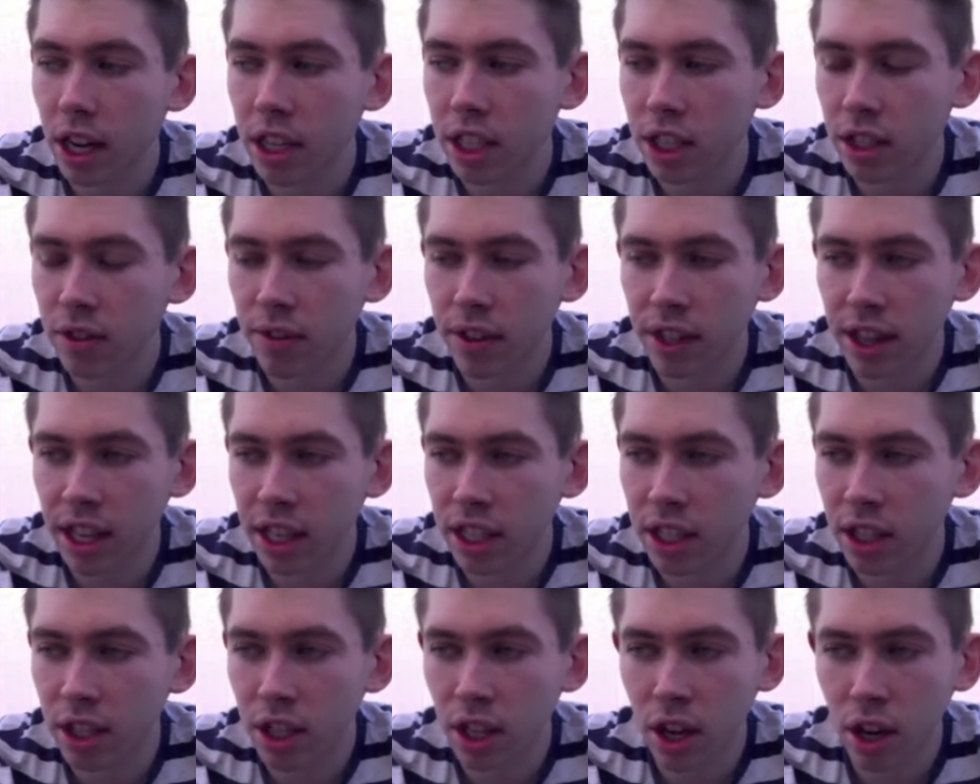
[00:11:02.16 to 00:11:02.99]
just think there's
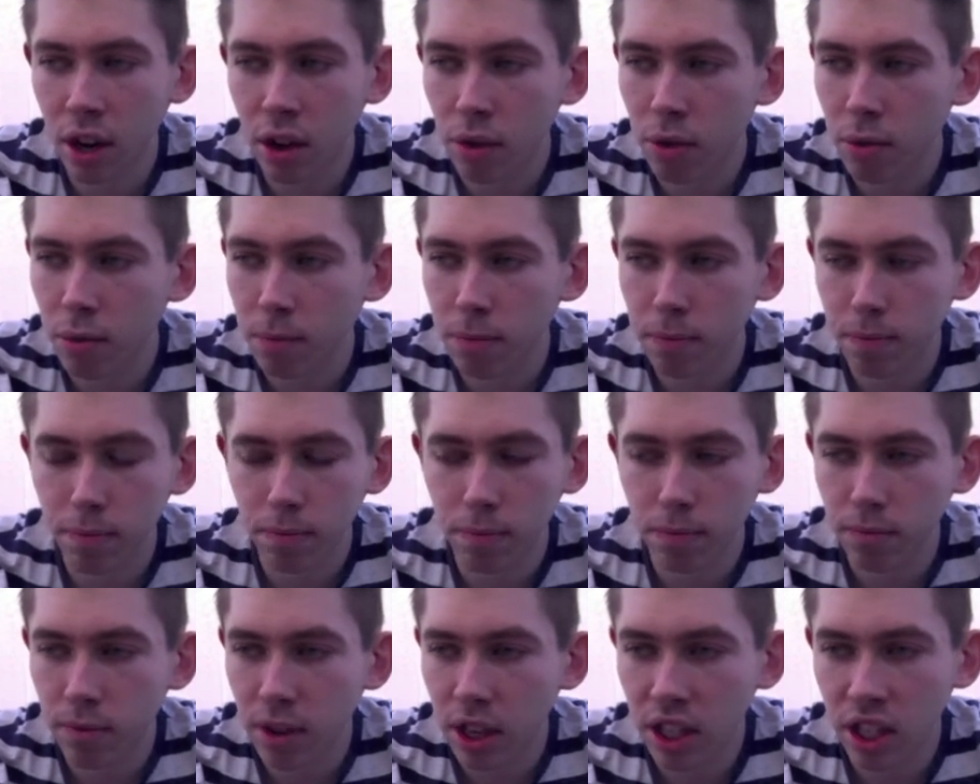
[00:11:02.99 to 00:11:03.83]

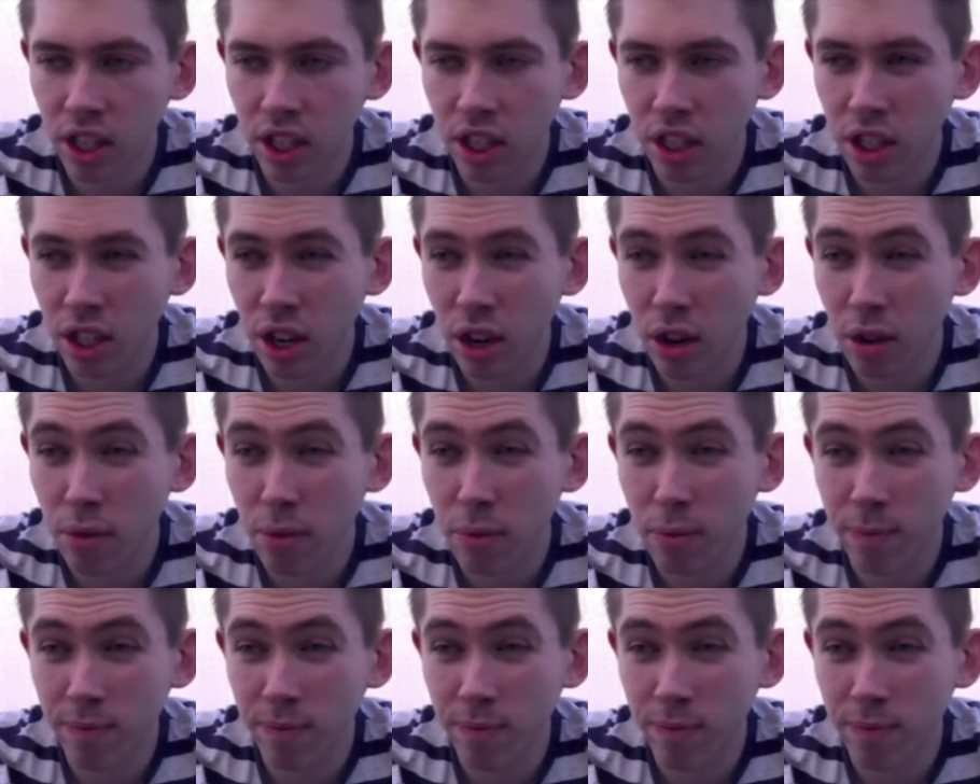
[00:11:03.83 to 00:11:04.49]
just no